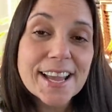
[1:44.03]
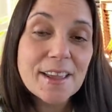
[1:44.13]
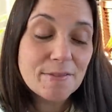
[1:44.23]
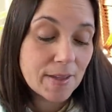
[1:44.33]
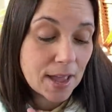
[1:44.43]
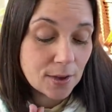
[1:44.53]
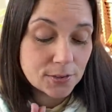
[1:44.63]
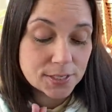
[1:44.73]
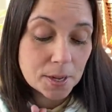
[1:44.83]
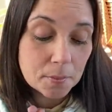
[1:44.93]
I
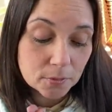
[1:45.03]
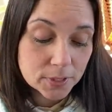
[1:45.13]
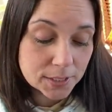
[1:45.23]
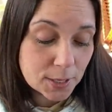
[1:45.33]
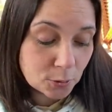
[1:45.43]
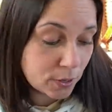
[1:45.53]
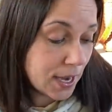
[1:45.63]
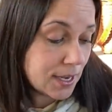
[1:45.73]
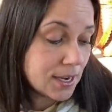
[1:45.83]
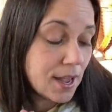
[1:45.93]
found some really
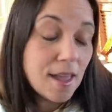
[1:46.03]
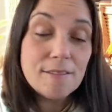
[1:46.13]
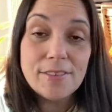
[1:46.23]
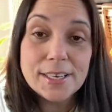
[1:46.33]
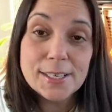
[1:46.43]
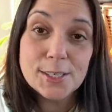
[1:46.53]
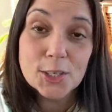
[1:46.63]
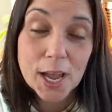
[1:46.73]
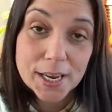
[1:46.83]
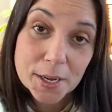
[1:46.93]
great vintage
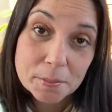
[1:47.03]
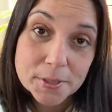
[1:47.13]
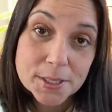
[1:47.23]
items.